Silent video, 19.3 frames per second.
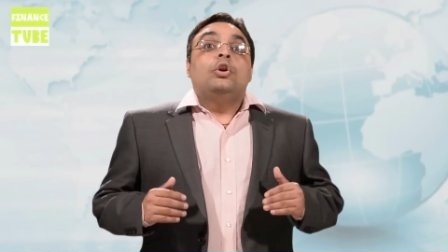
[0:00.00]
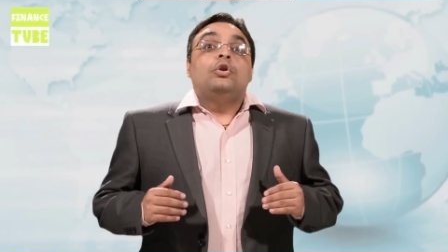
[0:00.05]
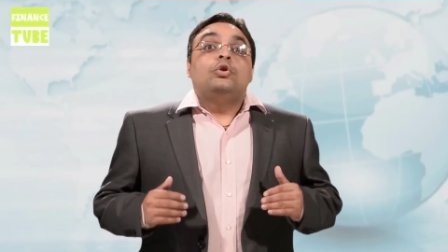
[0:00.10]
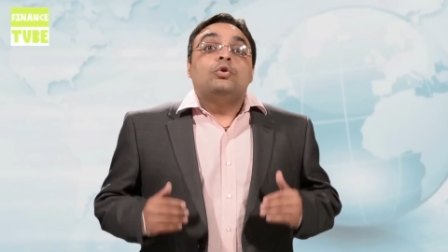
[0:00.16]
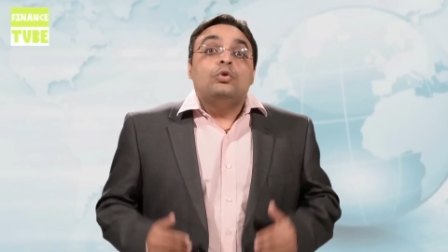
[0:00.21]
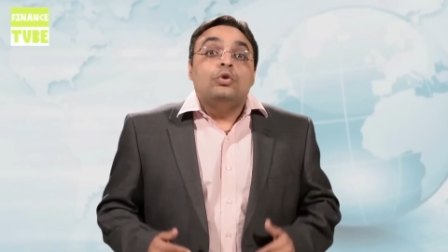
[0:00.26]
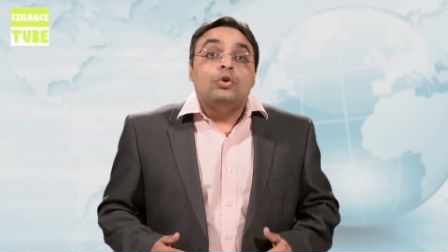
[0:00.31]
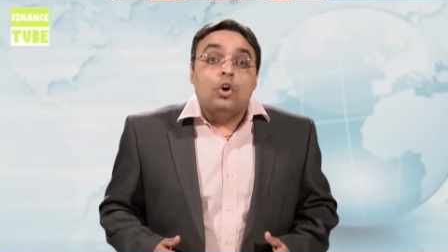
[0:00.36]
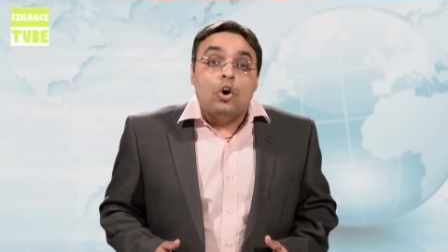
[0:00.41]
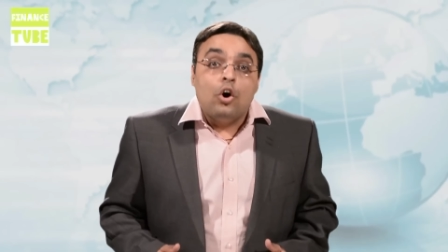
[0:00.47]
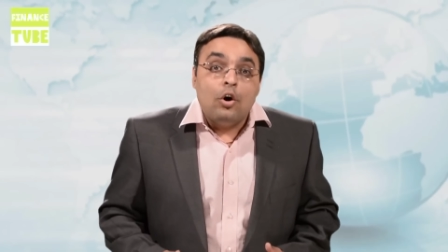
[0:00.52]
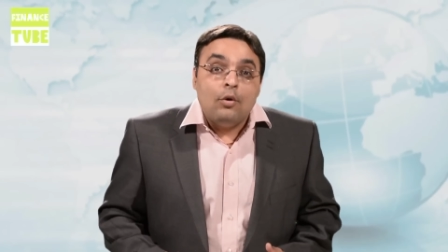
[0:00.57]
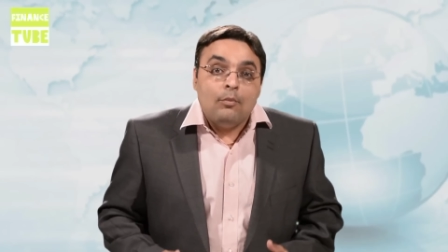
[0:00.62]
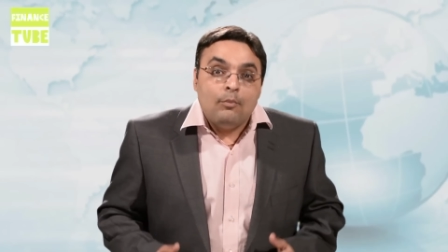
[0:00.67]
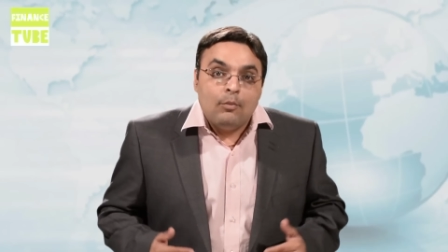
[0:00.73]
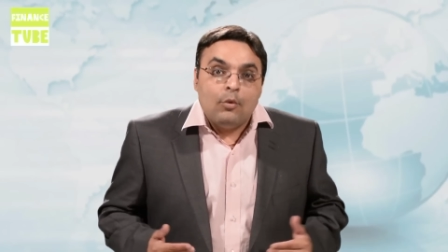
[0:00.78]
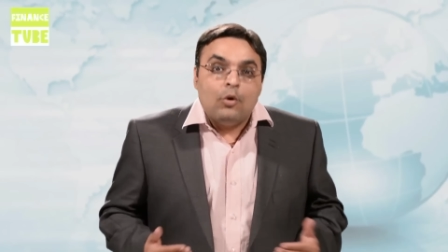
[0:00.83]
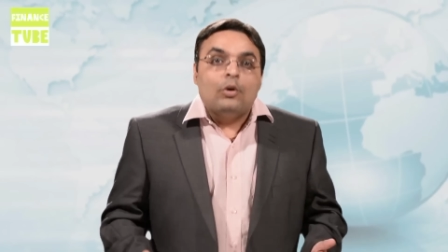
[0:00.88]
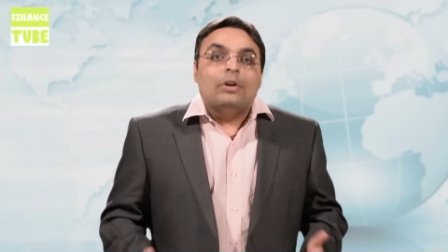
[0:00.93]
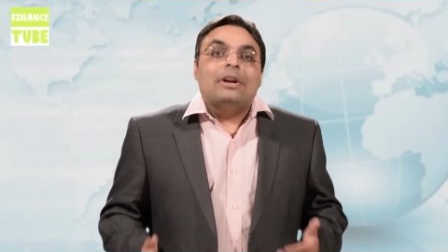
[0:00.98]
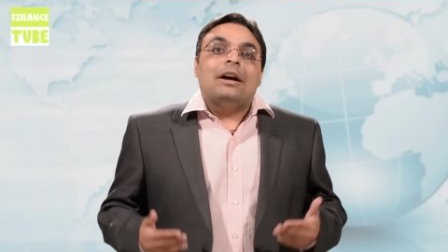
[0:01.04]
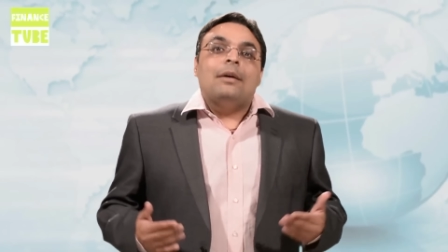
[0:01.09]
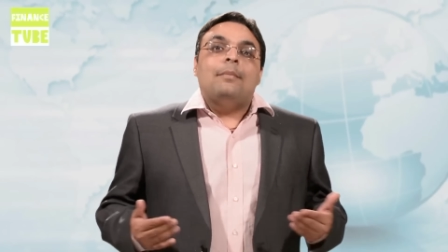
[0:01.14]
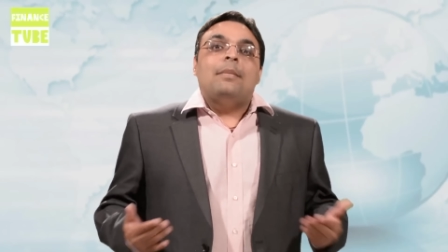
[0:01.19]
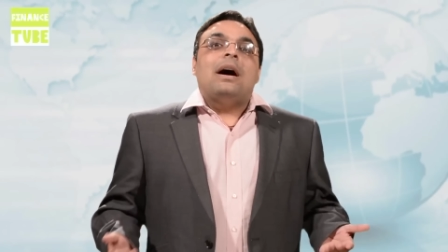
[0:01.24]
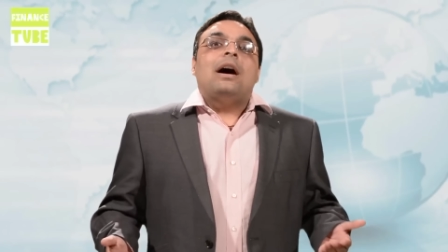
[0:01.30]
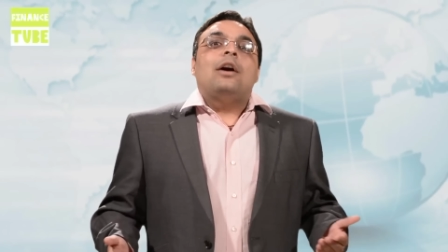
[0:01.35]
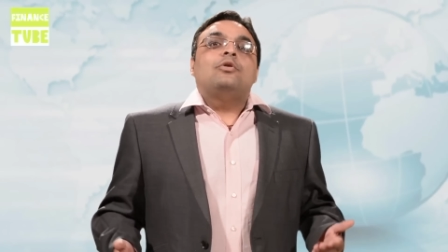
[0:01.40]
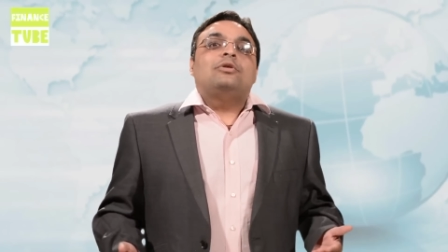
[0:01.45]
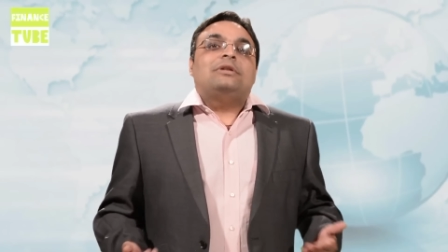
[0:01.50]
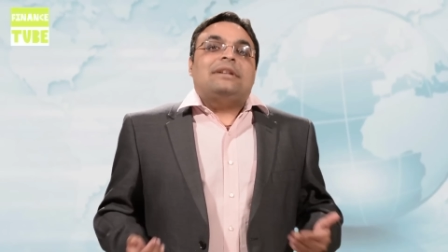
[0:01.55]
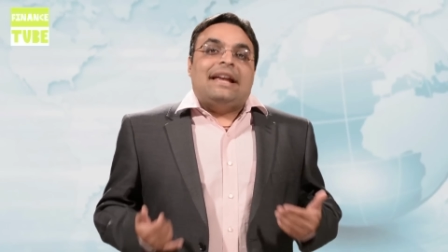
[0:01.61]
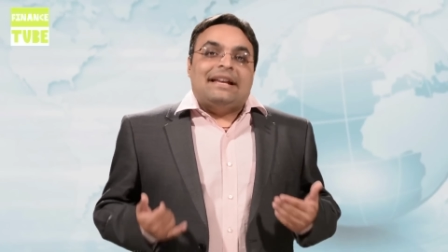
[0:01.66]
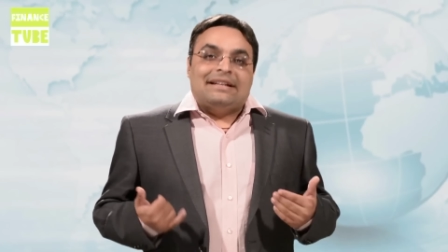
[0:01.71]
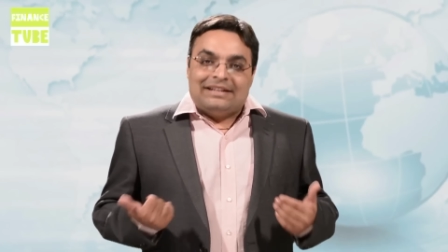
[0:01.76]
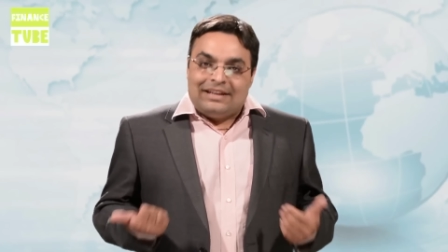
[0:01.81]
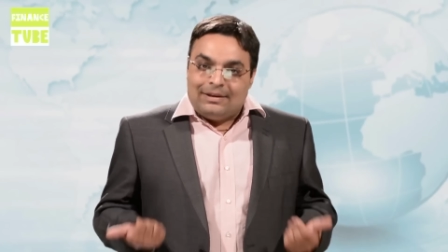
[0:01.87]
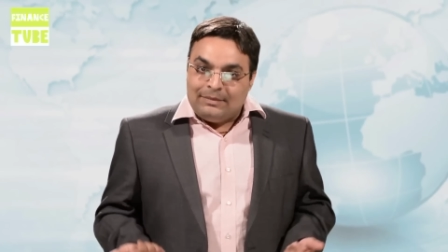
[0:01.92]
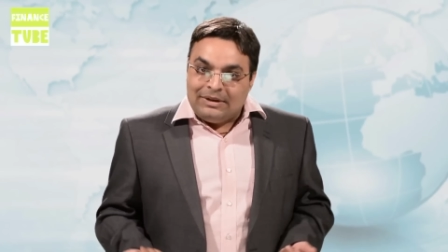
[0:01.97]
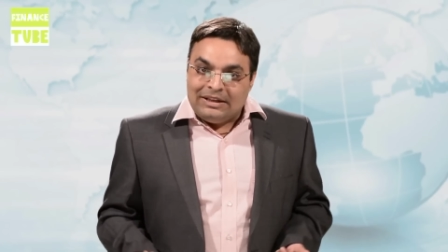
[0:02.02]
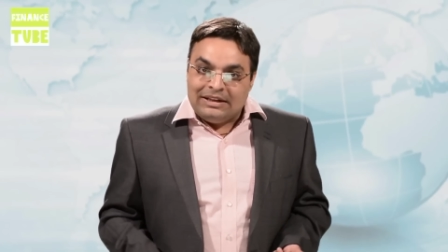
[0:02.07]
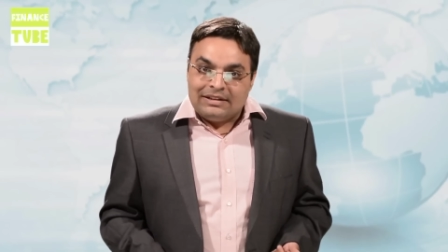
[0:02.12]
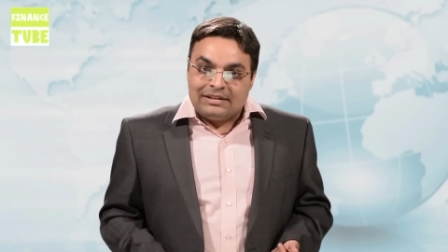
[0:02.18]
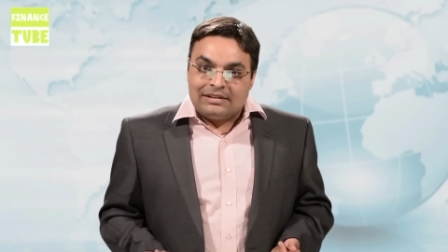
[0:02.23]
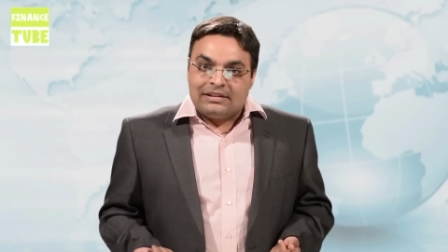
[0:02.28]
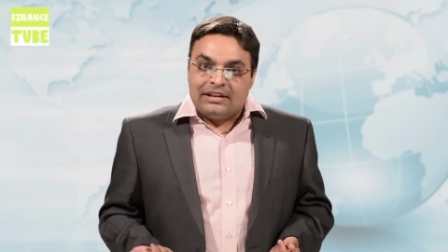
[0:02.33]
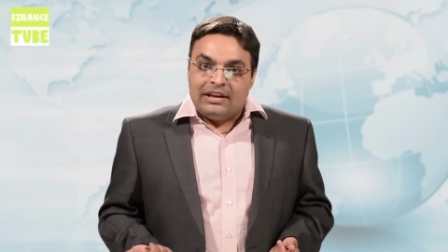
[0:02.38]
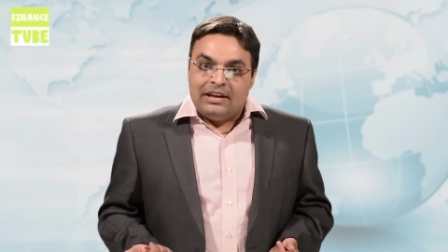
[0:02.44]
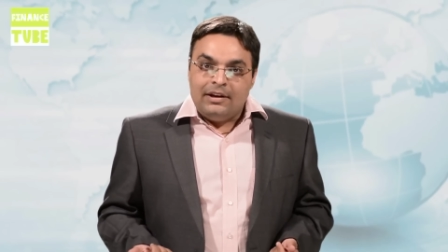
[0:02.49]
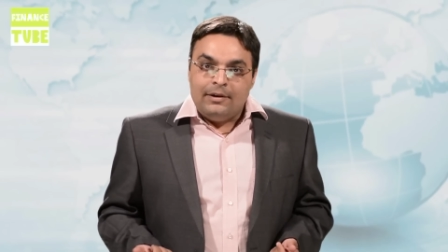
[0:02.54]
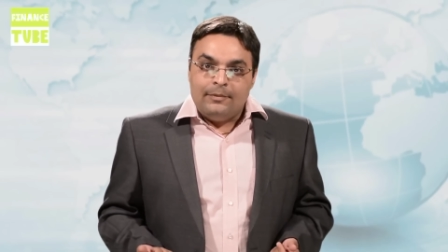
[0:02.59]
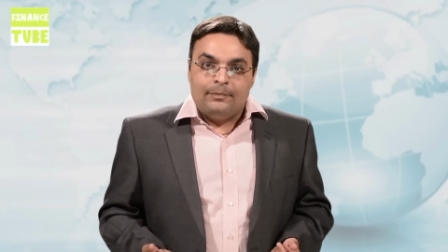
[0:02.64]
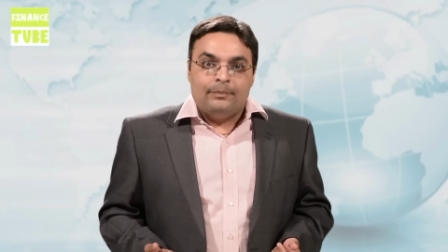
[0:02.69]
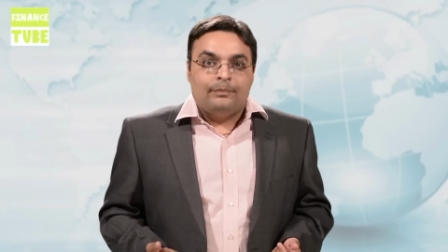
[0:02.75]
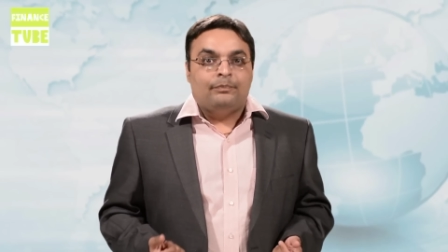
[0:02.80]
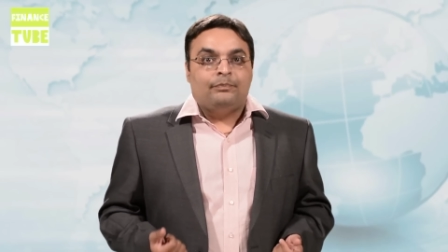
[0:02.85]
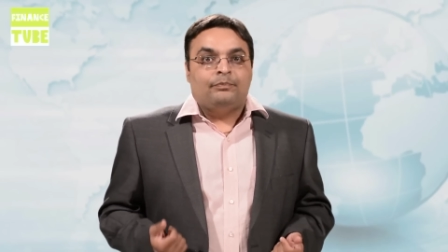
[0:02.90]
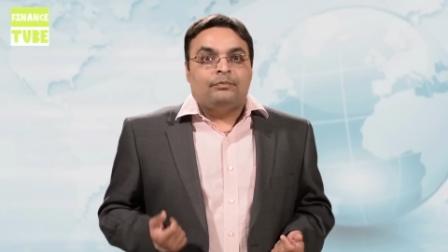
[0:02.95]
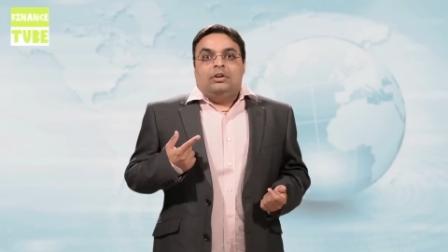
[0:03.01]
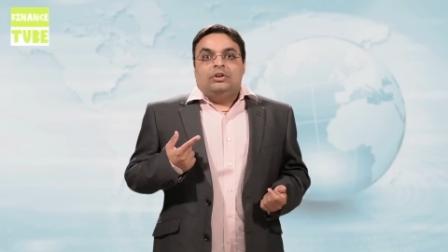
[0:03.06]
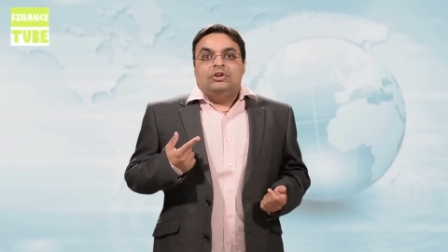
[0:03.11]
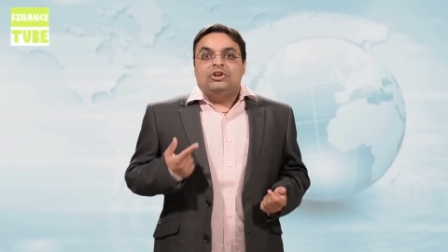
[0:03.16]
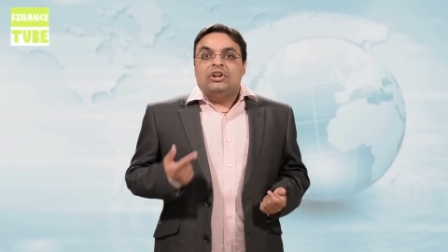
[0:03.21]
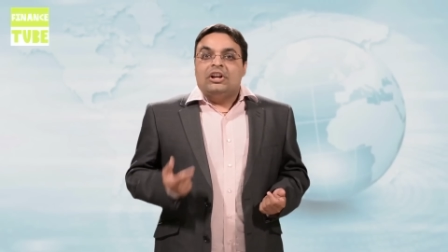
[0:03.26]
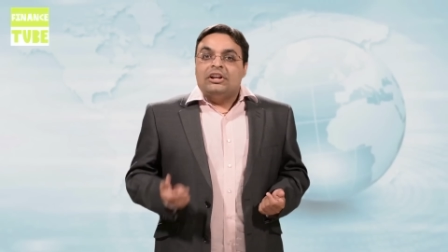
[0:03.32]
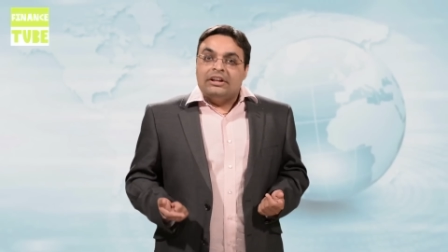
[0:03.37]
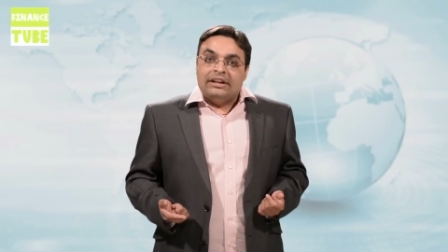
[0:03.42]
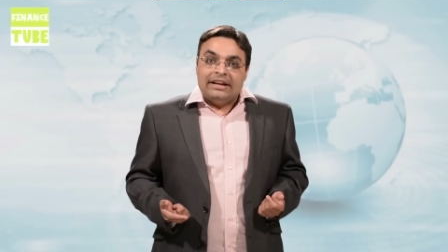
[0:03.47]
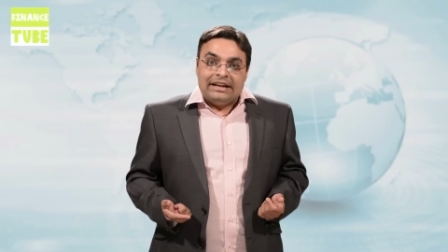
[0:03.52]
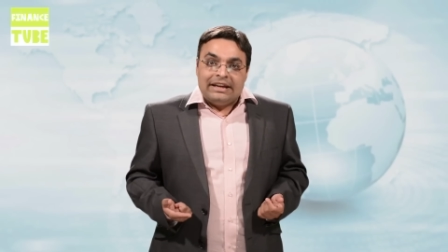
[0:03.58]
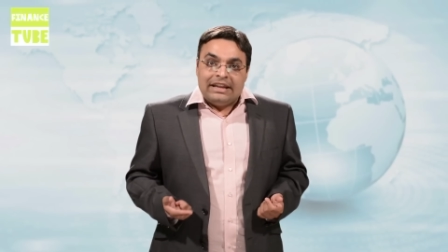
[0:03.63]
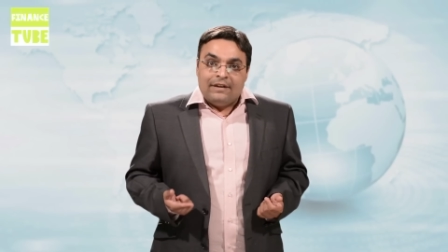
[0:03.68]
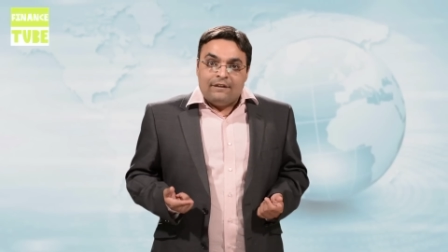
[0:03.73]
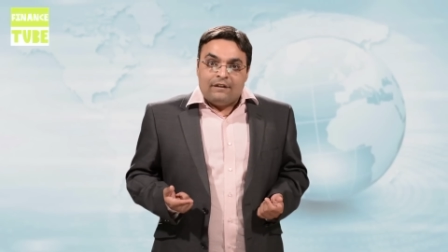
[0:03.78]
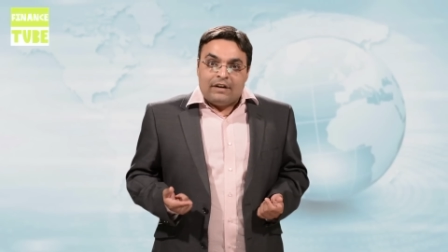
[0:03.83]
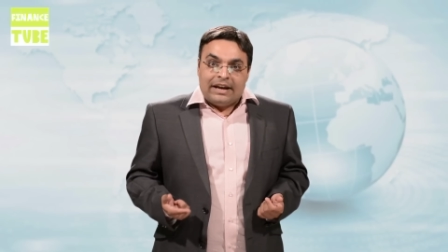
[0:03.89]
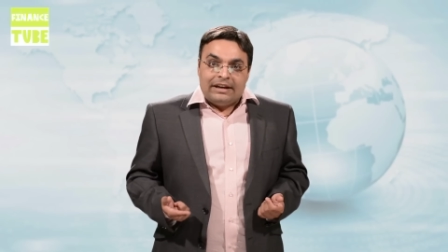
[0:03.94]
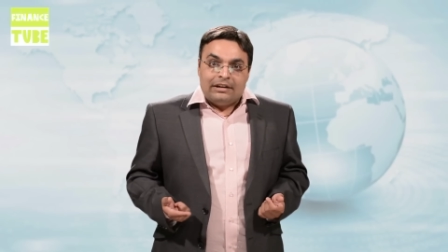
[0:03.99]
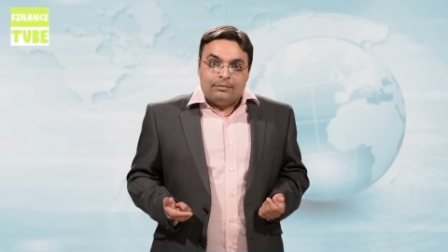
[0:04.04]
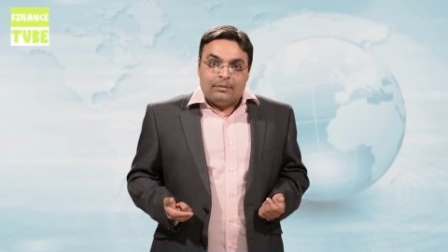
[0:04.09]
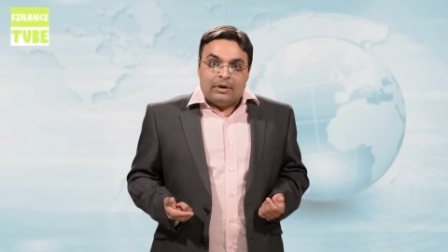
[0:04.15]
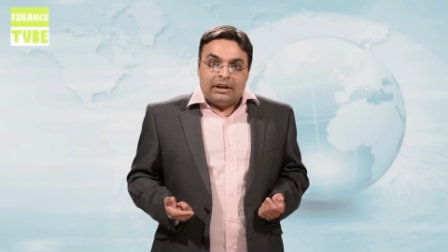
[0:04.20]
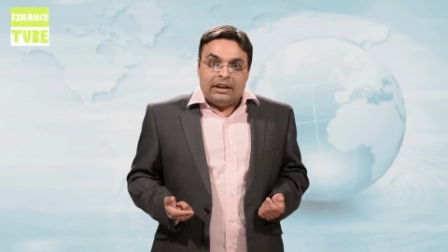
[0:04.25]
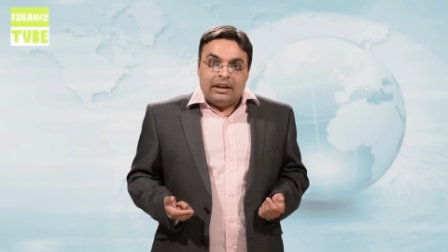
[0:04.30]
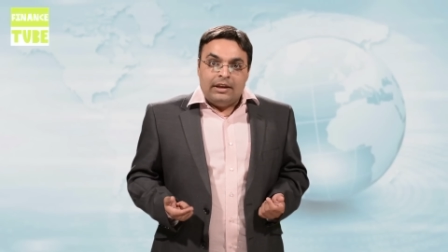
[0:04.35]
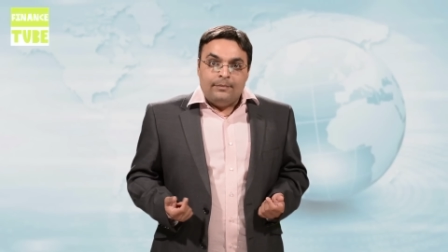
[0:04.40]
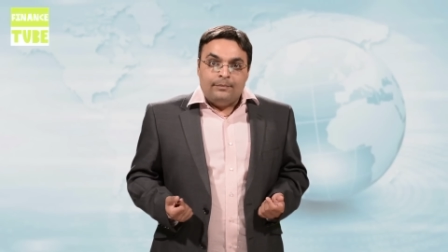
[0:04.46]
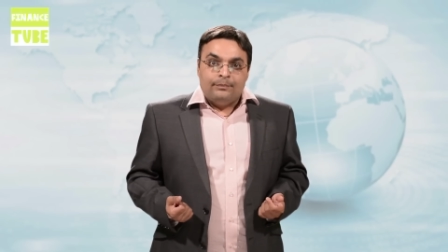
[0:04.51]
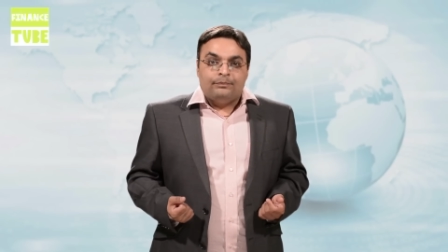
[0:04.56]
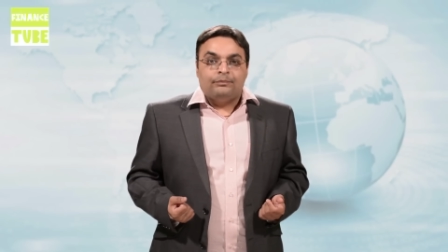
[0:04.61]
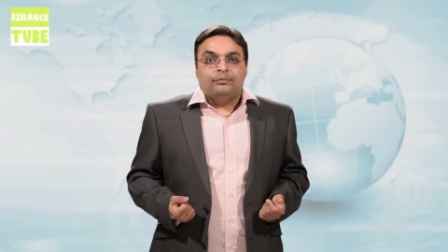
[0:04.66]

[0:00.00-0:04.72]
To know more about S M E listing, generating white money,